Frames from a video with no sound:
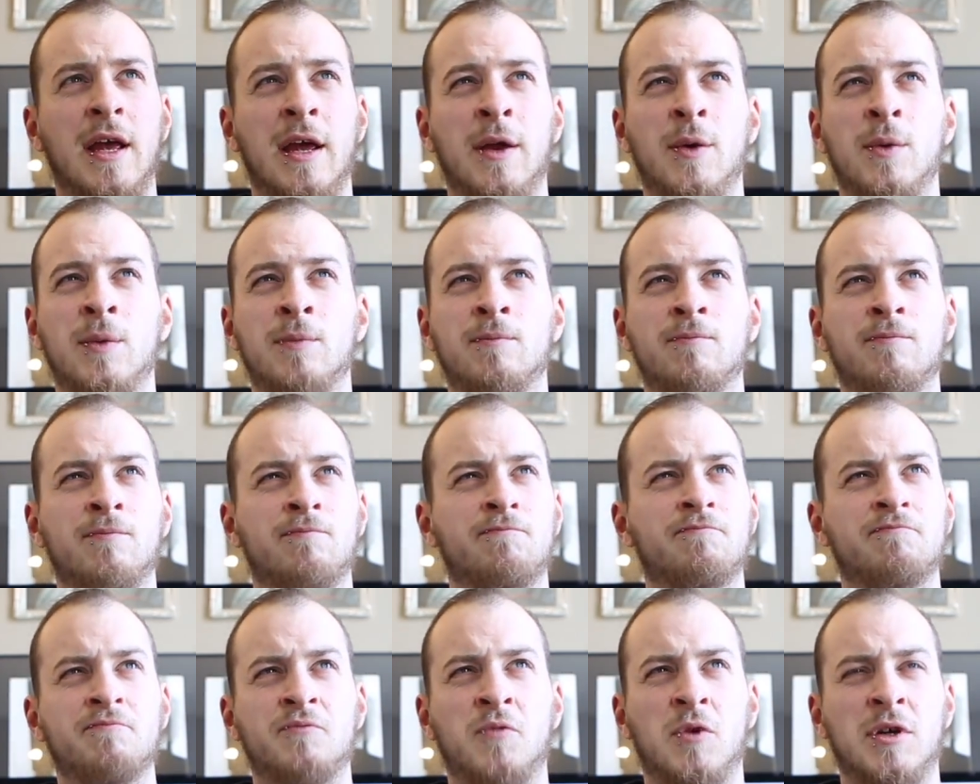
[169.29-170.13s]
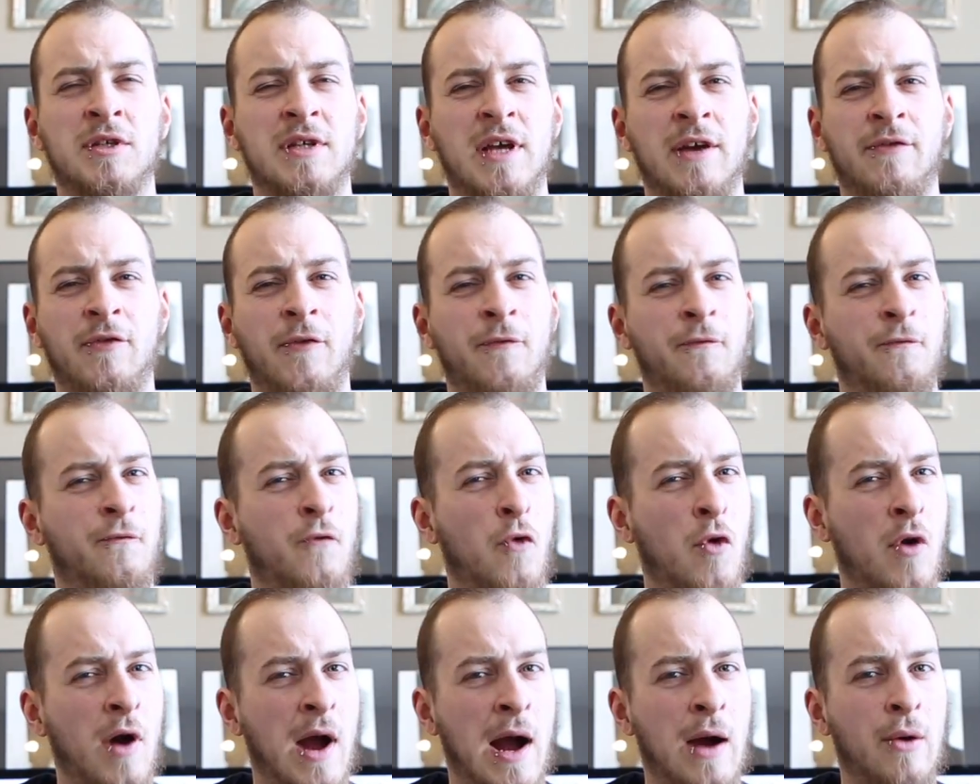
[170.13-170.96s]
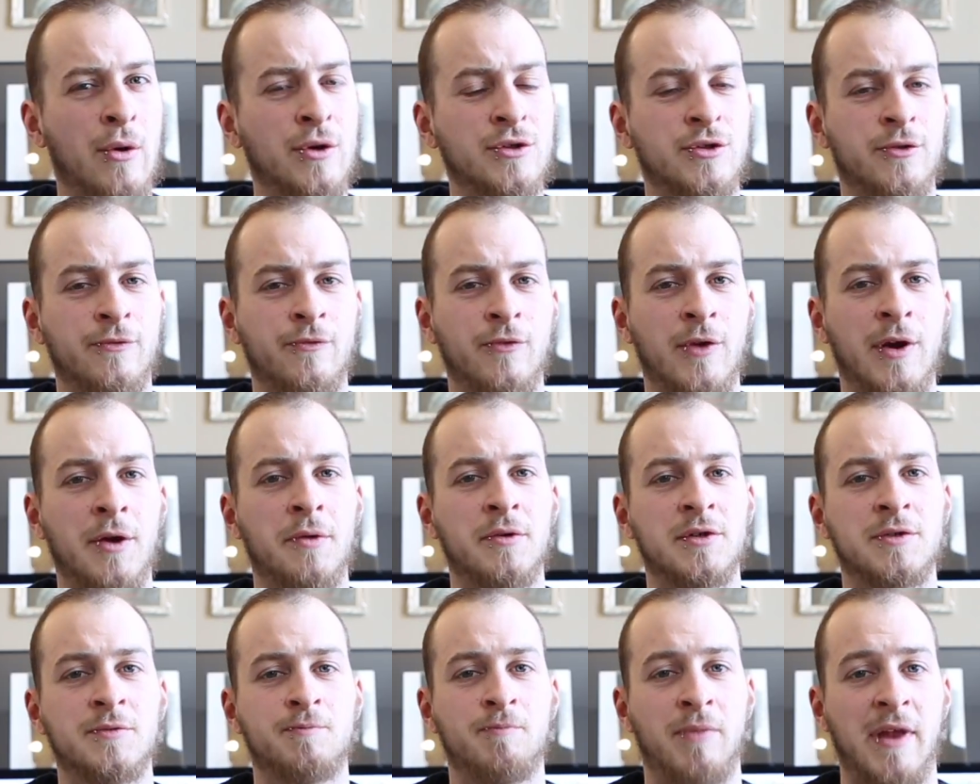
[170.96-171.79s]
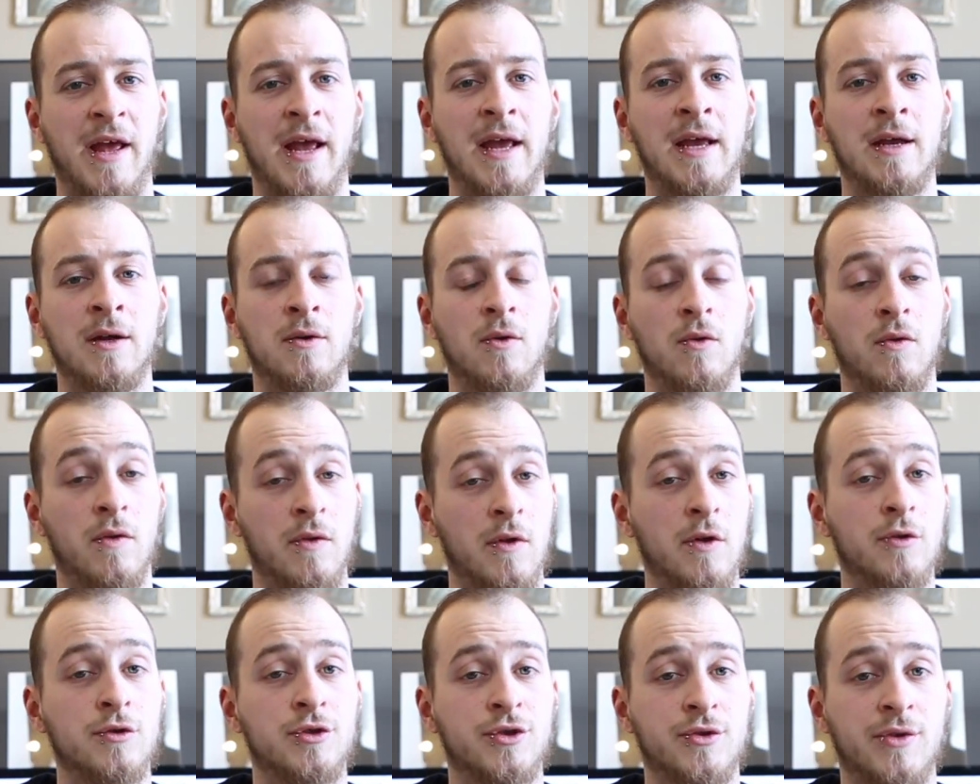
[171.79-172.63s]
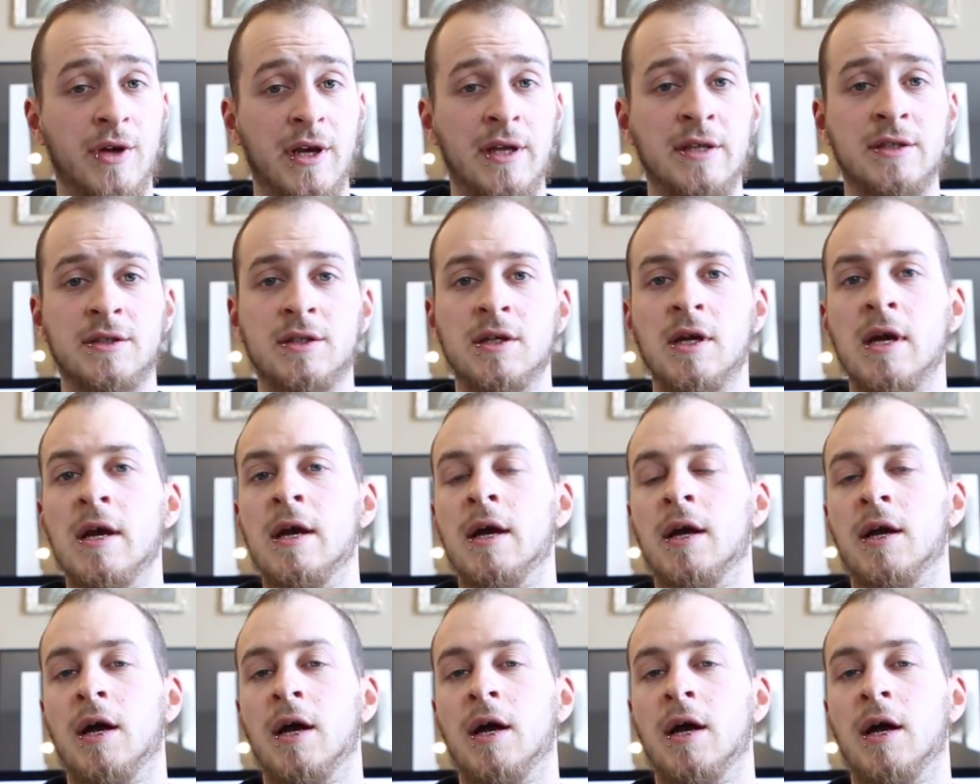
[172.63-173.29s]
it was after 4 hours of rigorous playing on new strings.